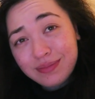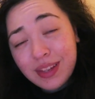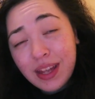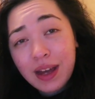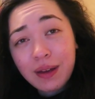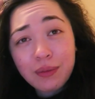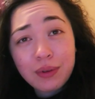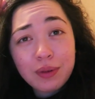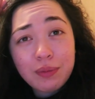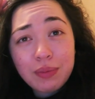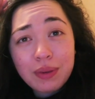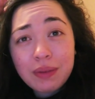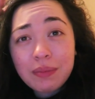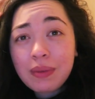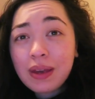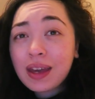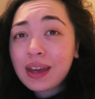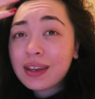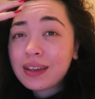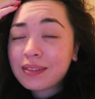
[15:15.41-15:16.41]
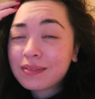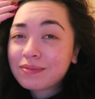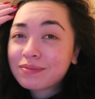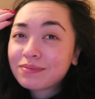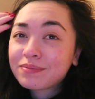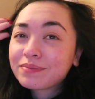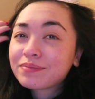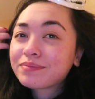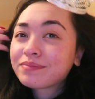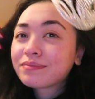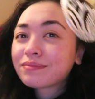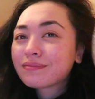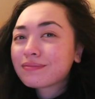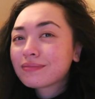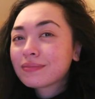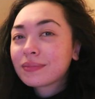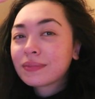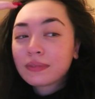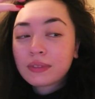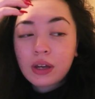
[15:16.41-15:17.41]
that would be me.
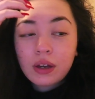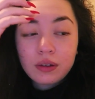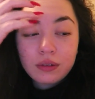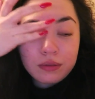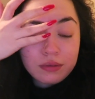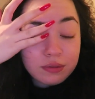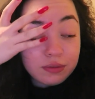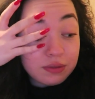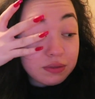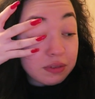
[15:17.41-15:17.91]
Oh,